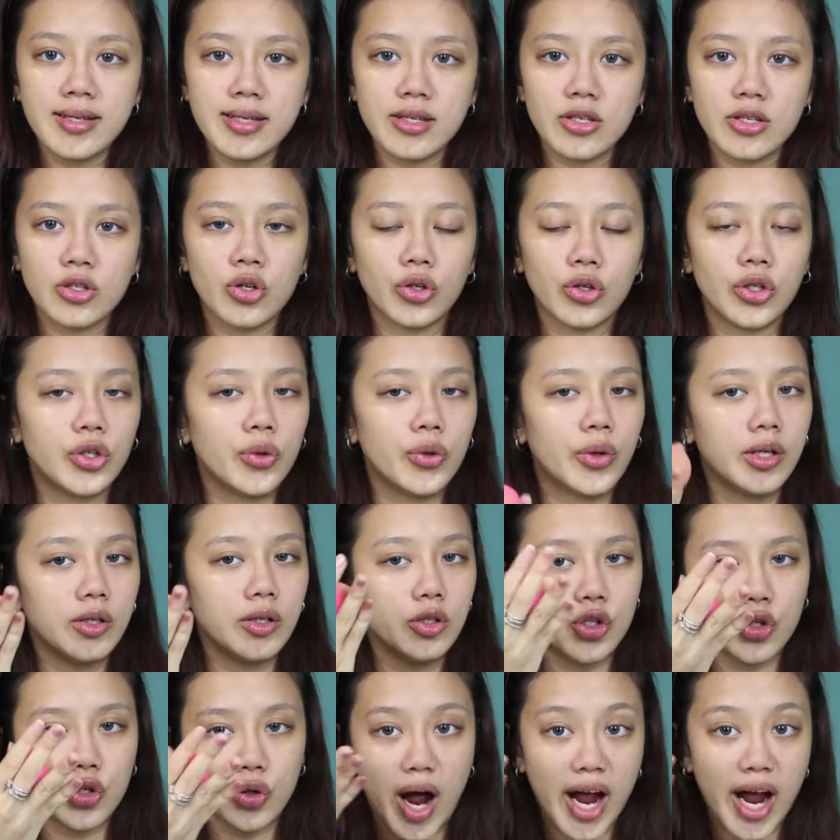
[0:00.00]
so you don't
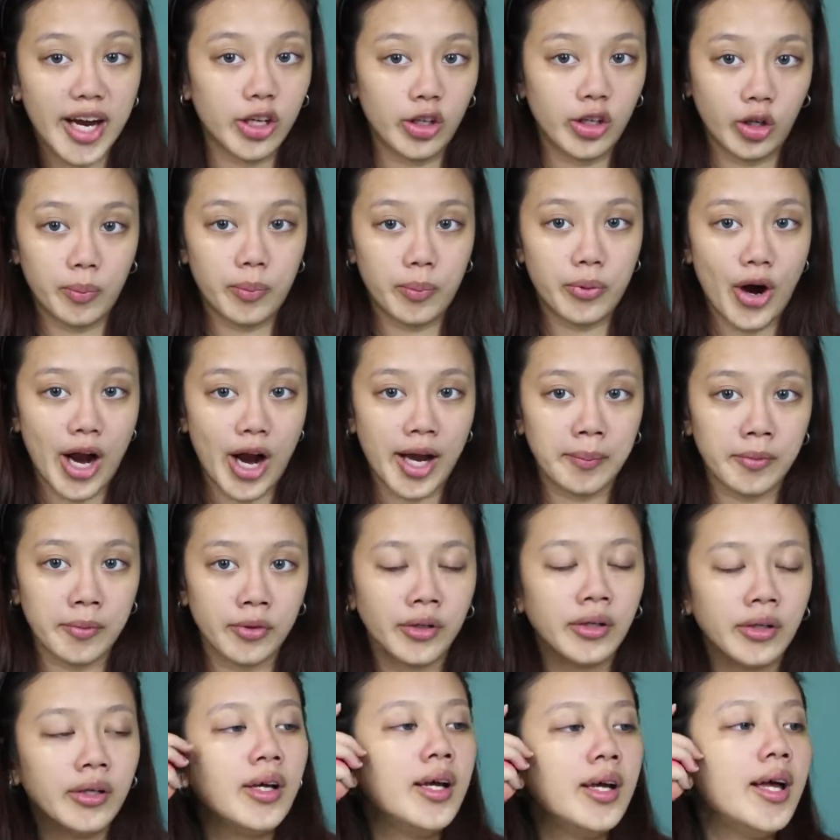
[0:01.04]
want to drag your
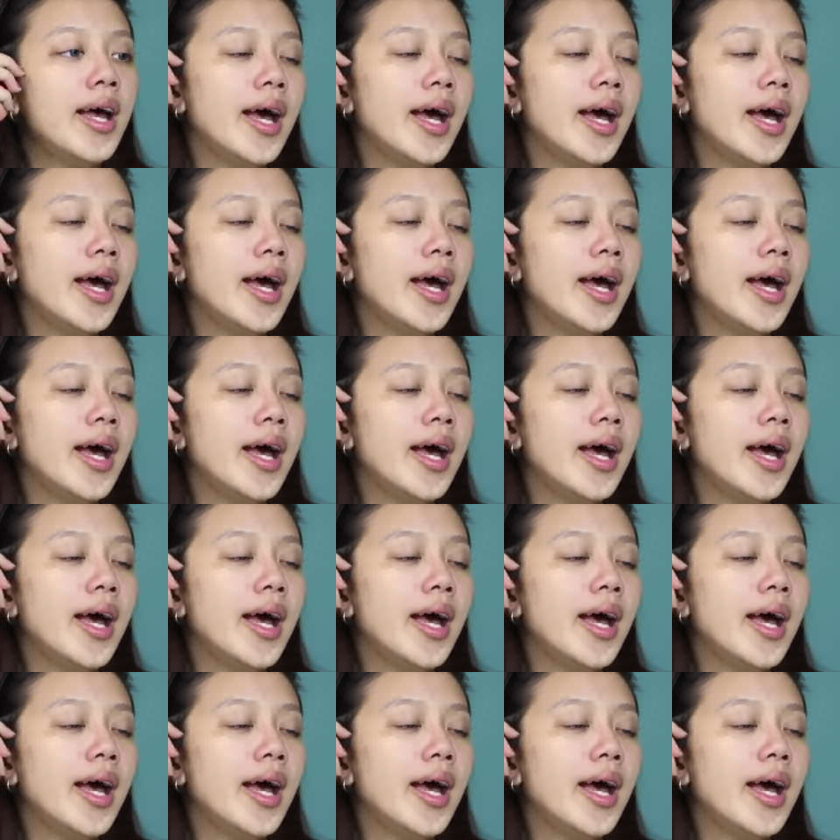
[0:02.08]
primer.